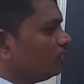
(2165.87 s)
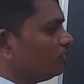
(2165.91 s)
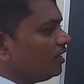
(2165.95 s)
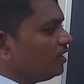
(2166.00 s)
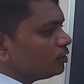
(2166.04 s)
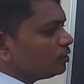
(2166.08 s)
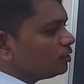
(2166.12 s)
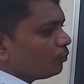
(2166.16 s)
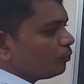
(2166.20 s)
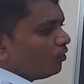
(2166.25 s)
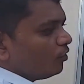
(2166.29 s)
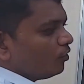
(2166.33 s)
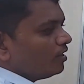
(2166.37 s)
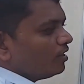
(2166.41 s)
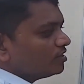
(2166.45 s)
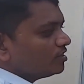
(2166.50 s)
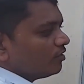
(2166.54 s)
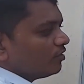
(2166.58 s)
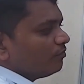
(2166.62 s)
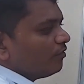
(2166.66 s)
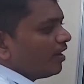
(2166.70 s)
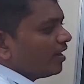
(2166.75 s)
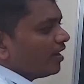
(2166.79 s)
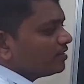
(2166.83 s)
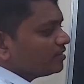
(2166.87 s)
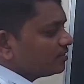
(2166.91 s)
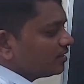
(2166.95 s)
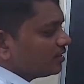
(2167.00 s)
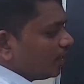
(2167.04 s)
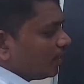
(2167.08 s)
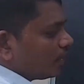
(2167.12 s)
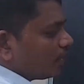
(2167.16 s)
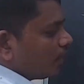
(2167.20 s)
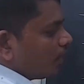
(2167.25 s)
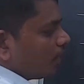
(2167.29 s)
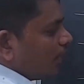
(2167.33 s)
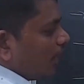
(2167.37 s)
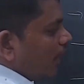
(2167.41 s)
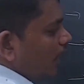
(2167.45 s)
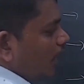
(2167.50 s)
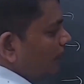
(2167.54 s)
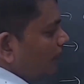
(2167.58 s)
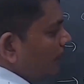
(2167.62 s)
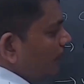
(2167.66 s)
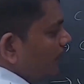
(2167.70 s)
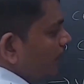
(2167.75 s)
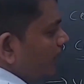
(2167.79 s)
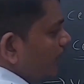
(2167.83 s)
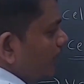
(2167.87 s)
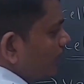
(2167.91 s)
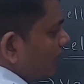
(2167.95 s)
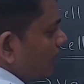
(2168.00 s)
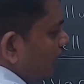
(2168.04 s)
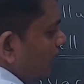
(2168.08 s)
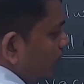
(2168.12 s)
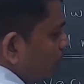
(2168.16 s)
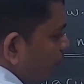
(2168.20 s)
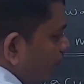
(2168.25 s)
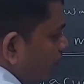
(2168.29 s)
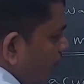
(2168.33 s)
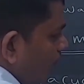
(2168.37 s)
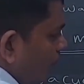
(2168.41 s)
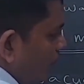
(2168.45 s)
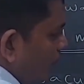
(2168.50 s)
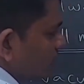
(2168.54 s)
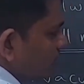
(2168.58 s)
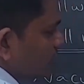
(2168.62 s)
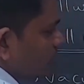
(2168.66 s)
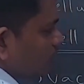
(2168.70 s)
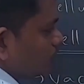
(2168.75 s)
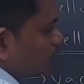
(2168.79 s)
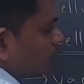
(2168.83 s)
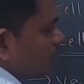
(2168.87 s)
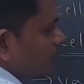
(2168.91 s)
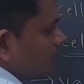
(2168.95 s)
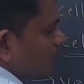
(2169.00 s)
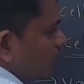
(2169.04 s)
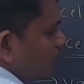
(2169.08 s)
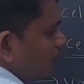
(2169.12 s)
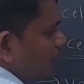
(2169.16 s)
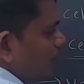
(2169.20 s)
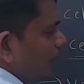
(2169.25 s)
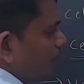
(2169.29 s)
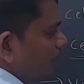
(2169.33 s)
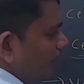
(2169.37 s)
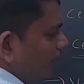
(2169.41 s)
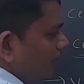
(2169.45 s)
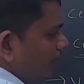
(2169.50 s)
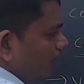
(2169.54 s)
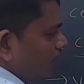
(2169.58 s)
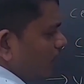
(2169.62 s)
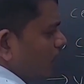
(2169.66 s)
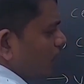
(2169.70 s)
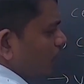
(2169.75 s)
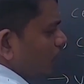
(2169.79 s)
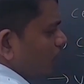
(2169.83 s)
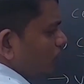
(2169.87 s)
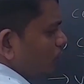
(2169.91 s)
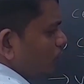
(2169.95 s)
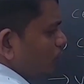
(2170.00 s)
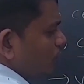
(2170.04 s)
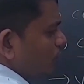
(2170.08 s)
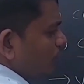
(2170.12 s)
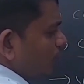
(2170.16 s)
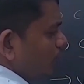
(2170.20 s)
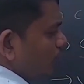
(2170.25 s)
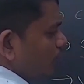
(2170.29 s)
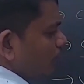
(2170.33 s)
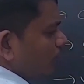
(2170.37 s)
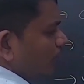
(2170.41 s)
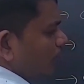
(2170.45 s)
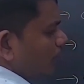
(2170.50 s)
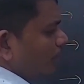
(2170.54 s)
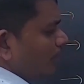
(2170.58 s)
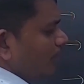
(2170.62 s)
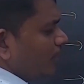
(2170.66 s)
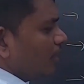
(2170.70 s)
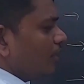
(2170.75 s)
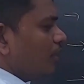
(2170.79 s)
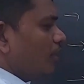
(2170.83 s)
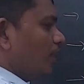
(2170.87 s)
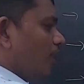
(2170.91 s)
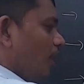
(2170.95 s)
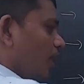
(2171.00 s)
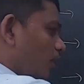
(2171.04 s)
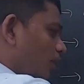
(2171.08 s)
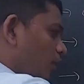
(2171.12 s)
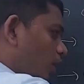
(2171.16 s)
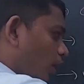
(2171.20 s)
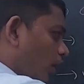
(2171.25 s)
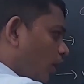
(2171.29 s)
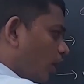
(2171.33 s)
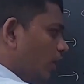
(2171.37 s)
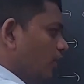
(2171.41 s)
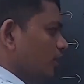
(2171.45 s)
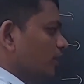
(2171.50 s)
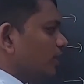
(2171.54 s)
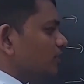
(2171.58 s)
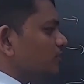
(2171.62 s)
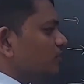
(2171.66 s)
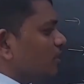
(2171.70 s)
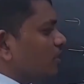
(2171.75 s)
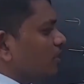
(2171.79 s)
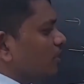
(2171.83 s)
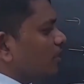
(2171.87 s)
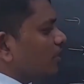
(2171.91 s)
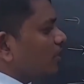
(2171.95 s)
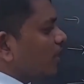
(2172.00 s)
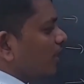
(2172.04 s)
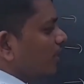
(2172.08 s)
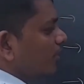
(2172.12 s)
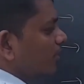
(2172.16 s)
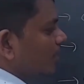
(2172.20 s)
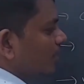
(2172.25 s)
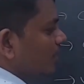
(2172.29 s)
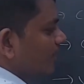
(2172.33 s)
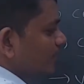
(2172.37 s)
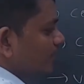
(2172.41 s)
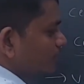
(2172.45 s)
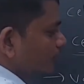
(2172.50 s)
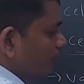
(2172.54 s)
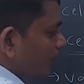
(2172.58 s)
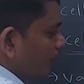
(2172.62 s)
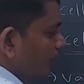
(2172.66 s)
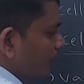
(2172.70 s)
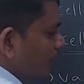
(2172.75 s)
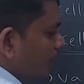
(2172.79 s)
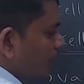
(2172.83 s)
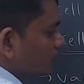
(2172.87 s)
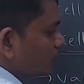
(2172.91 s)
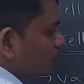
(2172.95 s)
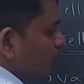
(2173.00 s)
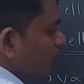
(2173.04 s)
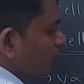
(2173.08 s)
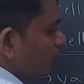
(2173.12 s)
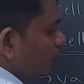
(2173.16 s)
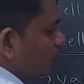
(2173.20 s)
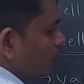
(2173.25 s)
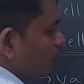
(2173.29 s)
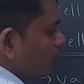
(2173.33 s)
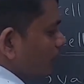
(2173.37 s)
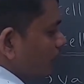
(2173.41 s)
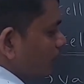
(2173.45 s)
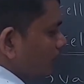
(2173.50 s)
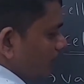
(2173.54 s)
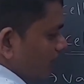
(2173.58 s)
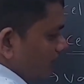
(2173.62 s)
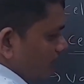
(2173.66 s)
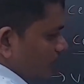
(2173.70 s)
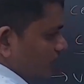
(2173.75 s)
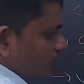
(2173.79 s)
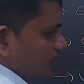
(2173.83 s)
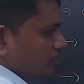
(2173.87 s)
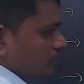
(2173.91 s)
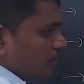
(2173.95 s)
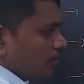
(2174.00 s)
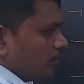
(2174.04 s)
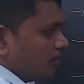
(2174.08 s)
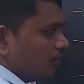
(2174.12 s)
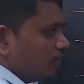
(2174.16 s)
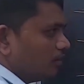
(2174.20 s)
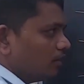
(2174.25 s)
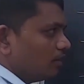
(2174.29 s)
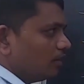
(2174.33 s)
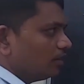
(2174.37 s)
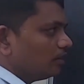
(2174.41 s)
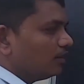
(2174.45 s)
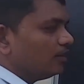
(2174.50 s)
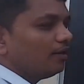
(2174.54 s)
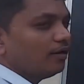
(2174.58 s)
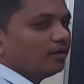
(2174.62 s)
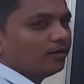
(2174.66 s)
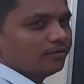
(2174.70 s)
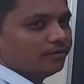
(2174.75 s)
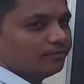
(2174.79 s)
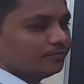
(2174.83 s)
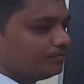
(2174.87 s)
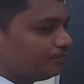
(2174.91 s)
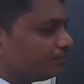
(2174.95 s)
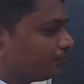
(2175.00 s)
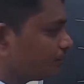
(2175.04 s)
these proteins or fats are helping in formation of the cell membrane, nuclear membrane, and all the cellular organelles membranes, outer membranes. Clear?